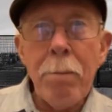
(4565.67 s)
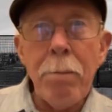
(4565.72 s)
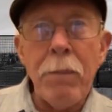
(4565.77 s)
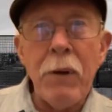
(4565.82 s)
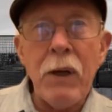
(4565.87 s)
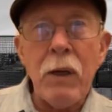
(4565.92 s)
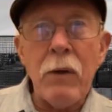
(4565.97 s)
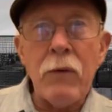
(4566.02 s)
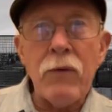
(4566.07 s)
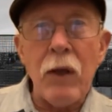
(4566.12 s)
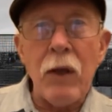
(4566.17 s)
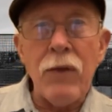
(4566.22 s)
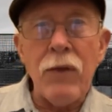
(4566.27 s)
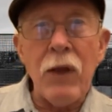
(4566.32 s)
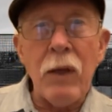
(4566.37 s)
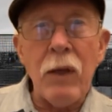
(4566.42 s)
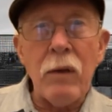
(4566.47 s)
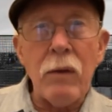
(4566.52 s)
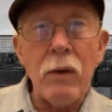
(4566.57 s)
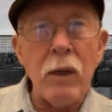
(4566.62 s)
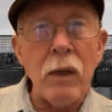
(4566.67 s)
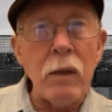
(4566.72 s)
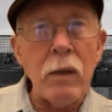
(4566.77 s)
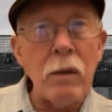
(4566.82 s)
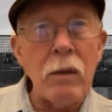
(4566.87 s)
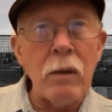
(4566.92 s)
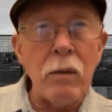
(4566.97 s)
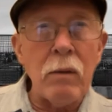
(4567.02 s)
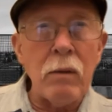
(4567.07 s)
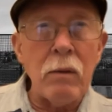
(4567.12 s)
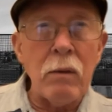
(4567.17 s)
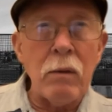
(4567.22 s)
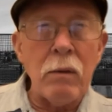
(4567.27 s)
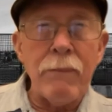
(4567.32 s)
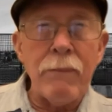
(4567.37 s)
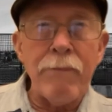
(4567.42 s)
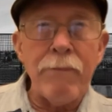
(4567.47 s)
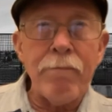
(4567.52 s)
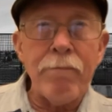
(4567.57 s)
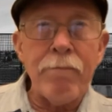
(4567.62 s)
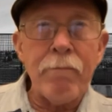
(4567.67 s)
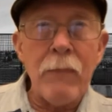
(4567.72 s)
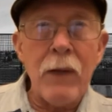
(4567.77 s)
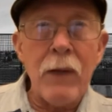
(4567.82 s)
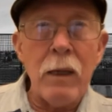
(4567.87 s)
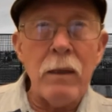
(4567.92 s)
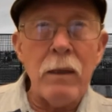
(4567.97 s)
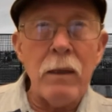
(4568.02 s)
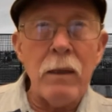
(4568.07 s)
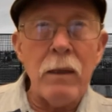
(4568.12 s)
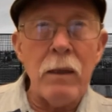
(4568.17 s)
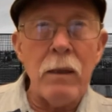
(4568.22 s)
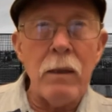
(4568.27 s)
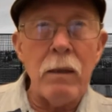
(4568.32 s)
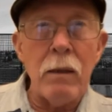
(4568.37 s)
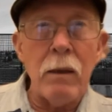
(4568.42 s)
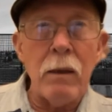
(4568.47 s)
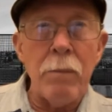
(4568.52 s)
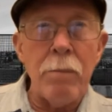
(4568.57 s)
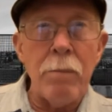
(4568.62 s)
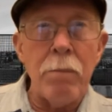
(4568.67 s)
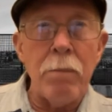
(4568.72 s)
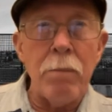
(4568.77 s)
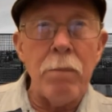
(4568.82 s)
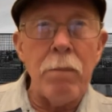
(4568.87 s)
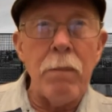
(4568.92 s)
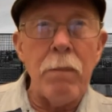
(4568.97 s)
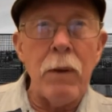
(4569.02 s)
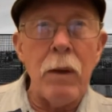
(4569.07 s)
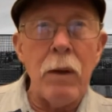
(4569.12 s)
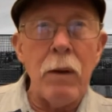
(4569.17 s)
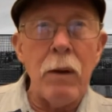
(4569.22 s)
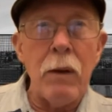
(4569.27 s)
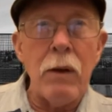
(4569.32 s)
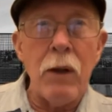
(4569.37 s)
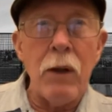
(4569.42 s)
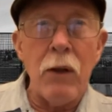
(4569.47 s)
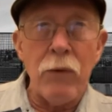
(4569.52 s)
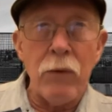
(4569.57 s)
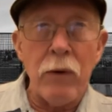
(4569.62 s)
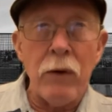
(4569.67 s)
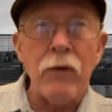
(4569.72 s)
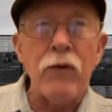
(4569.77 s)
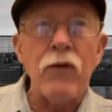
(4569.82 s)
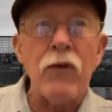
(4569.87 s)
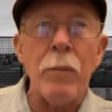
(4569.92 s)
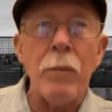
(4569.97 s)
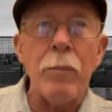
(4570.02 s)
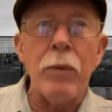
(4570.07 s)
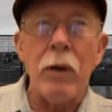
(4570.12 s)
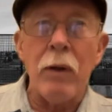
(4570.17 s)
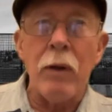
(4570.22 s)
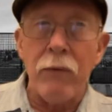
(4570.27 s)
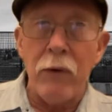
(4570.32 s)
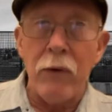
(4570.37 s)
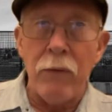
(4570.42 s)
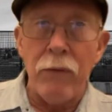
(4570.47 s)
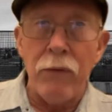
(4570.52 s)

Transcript: because I think that I need a, a, another example of it.